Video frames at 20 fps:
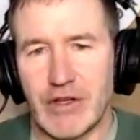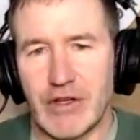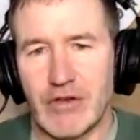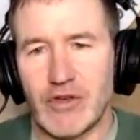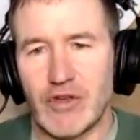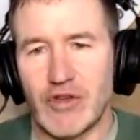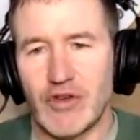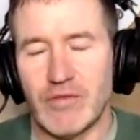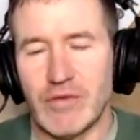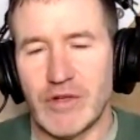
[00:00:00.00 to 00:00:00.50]
on
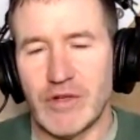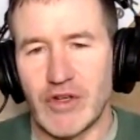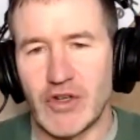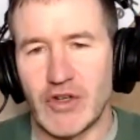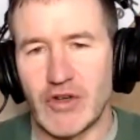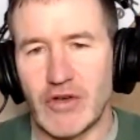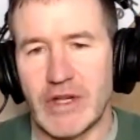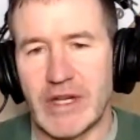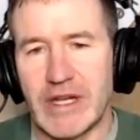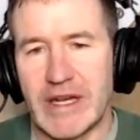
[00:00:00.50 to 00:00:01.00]
YouTube and just
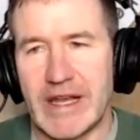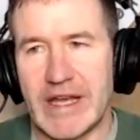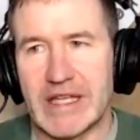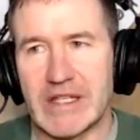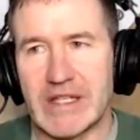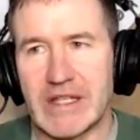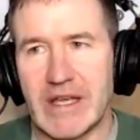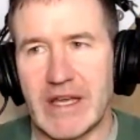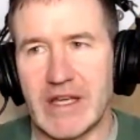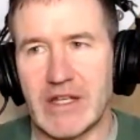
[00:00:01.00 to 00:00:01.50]
show you the
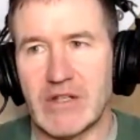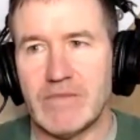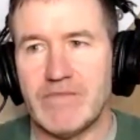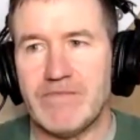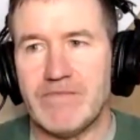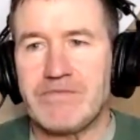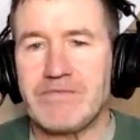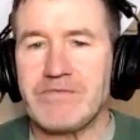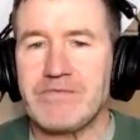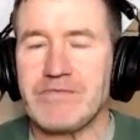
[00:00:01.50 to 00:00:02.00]
next stage.
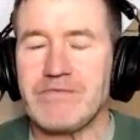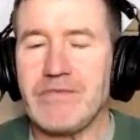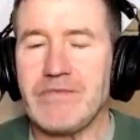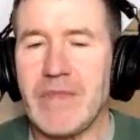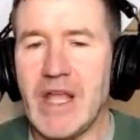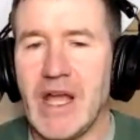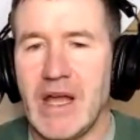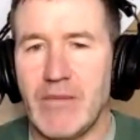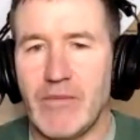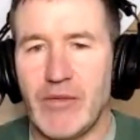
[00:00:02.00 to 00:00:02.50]

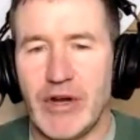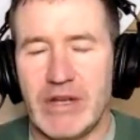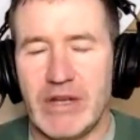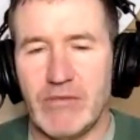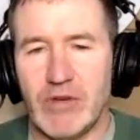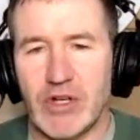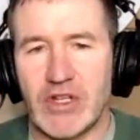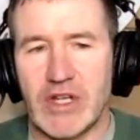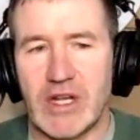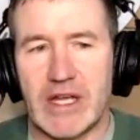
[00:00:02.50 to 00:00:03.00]
And
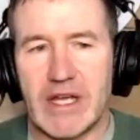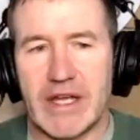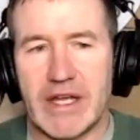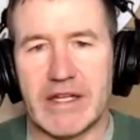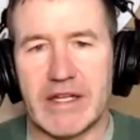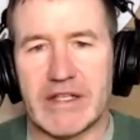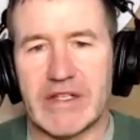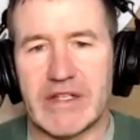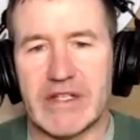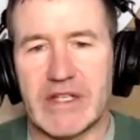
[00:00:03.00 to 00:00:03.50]
pretty much a
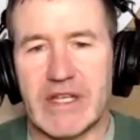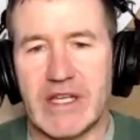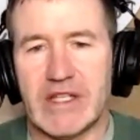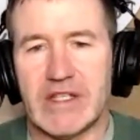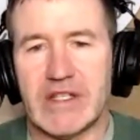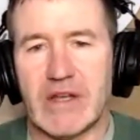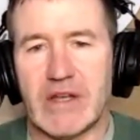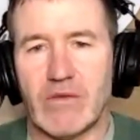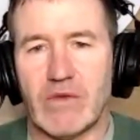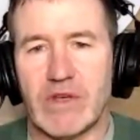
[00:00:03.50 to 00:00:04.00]
lot of the
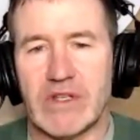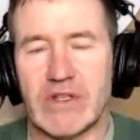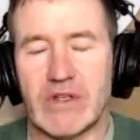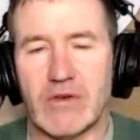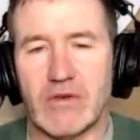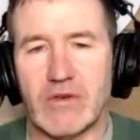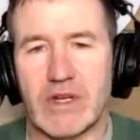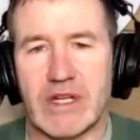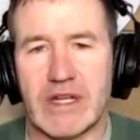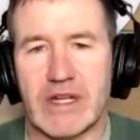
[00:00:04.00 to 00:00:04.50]
seeds that we
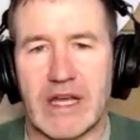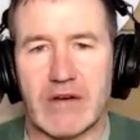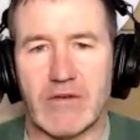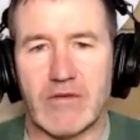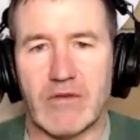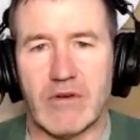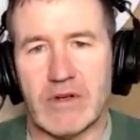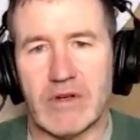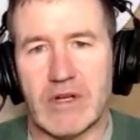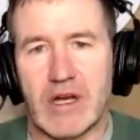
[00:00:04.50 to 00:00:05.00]
sowed in that
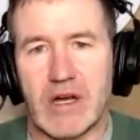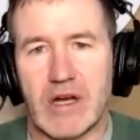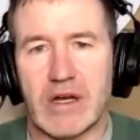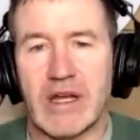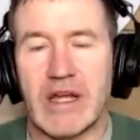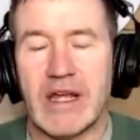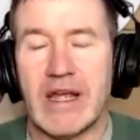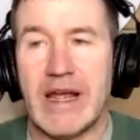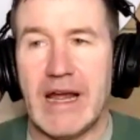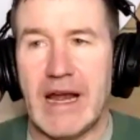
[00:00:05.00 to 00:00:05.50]
grow
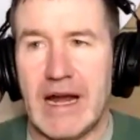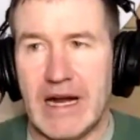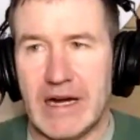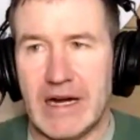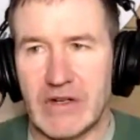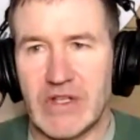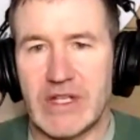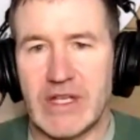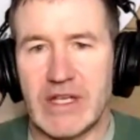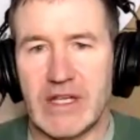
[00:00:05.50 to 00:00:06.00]
along
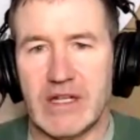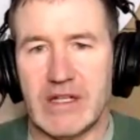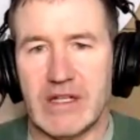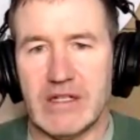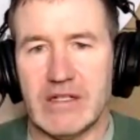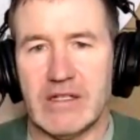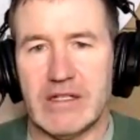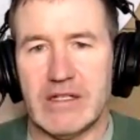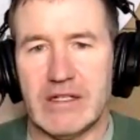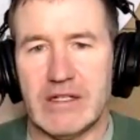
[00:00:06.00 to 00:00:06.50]
are
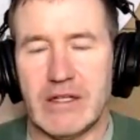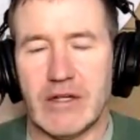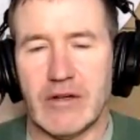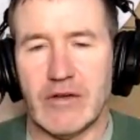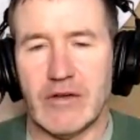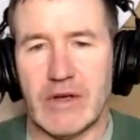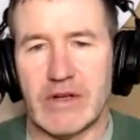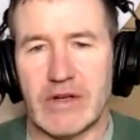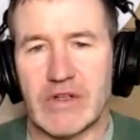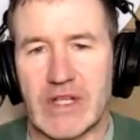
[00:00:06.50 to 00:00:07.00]
still
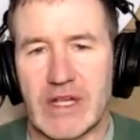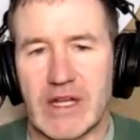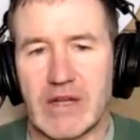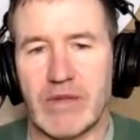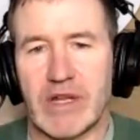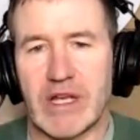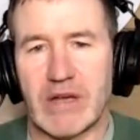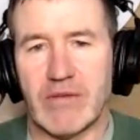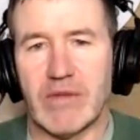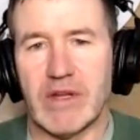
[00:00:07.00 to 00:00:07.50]

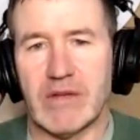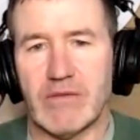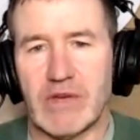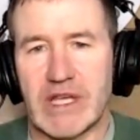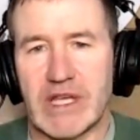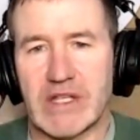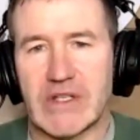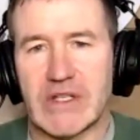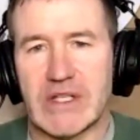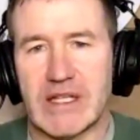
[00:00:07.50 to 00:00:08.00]
applicable.
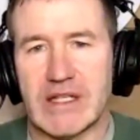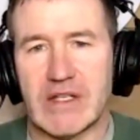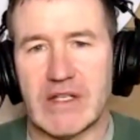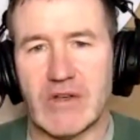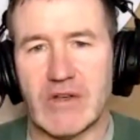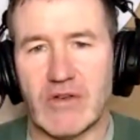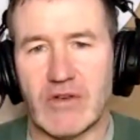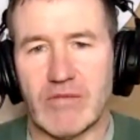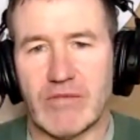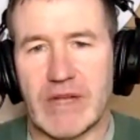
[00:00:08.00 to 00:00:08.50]
We can still
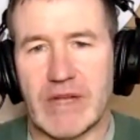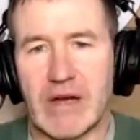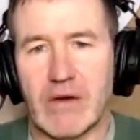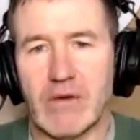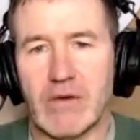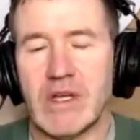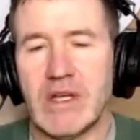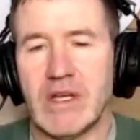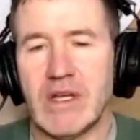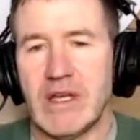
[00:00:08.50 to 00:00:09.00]
sow them
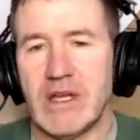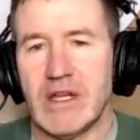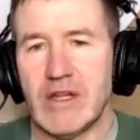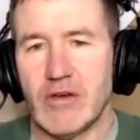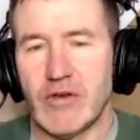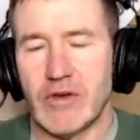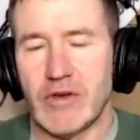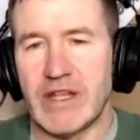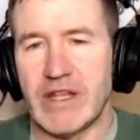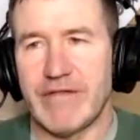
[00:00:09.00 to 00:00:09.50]
now.
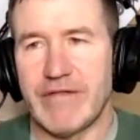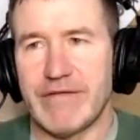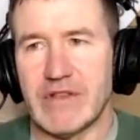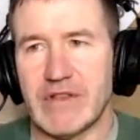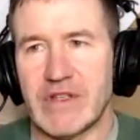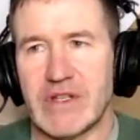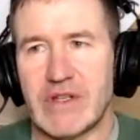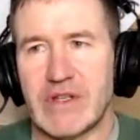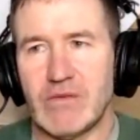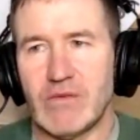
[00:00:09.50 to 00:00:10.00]
The only
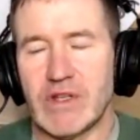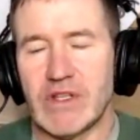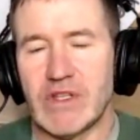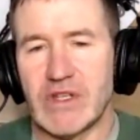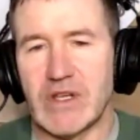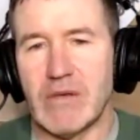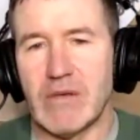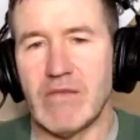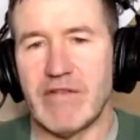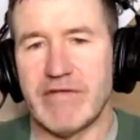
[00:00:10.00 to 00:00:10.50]
difference with
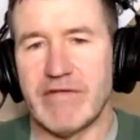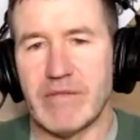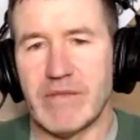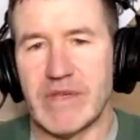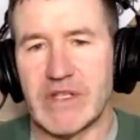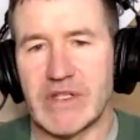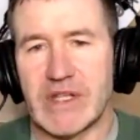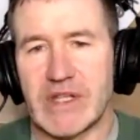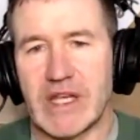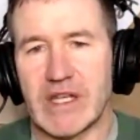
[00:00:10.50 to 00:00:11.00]
some of
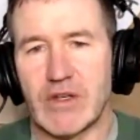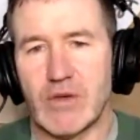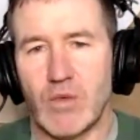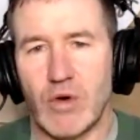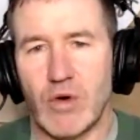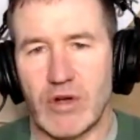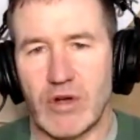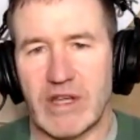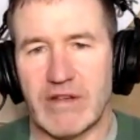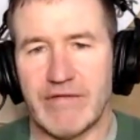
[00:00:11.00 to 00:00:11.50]
them is that you
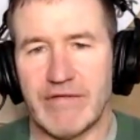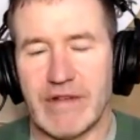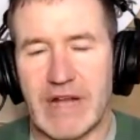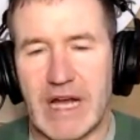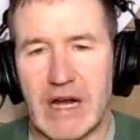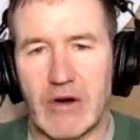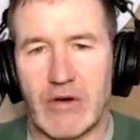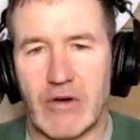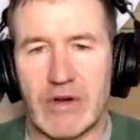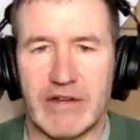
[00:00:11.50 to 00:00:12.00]
won't get
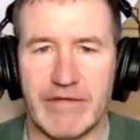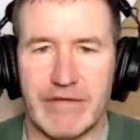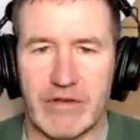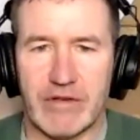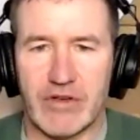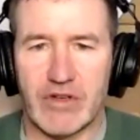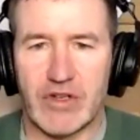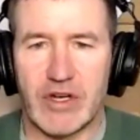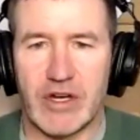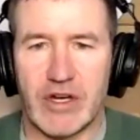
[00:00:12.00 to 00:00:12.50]
flower in the
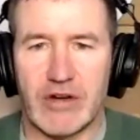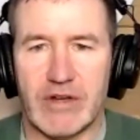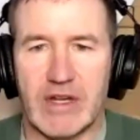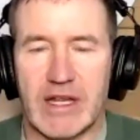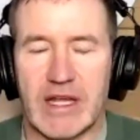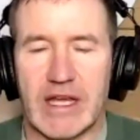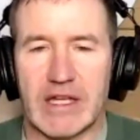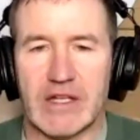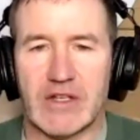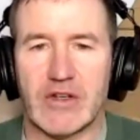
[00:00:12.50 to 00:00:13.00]
first year.
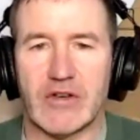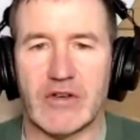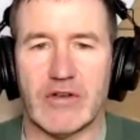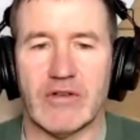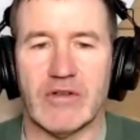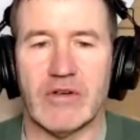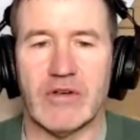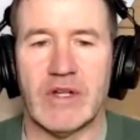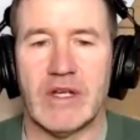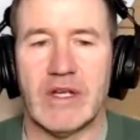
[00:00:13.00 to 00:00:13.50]
You'll get
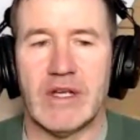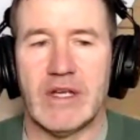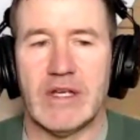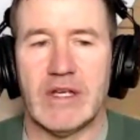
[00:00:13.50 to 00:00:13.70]
your